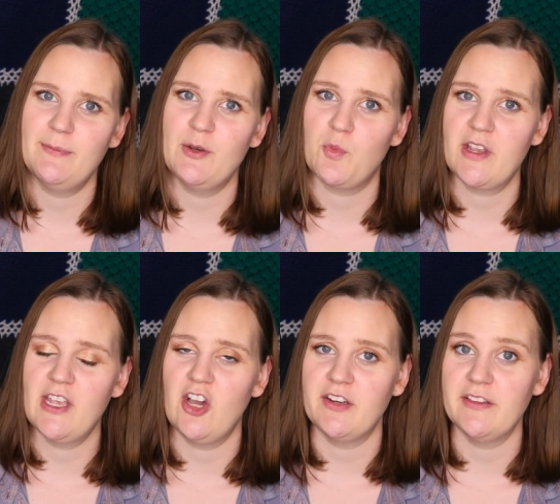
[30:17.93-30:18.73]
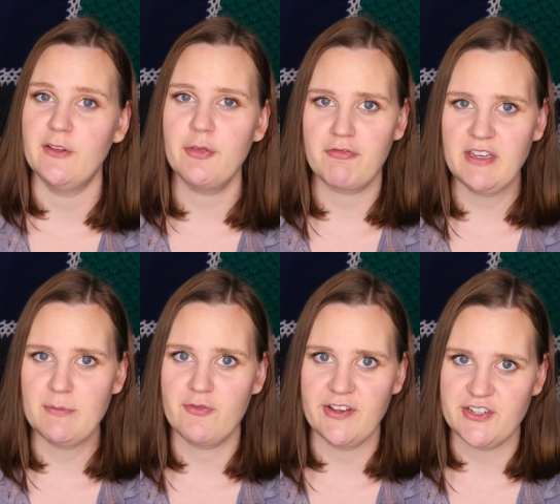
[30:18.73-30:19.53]
been working on a little
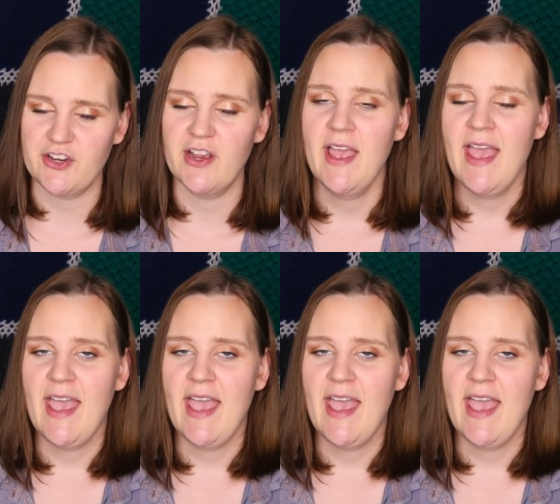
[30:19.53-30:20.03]
3D printer